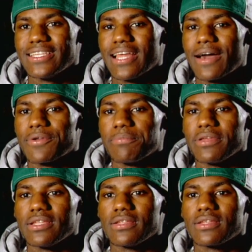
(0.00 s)
That would
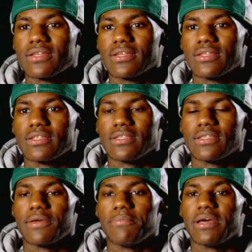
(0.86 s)
be
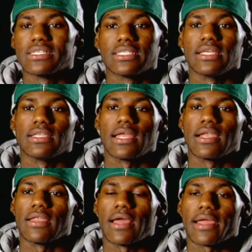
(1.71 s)
the best thing
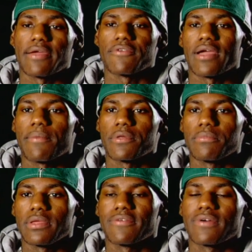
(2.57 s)
that could ever happen to
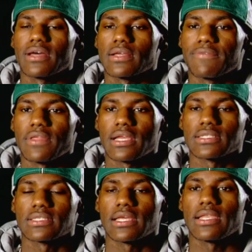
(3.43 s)
me if they could say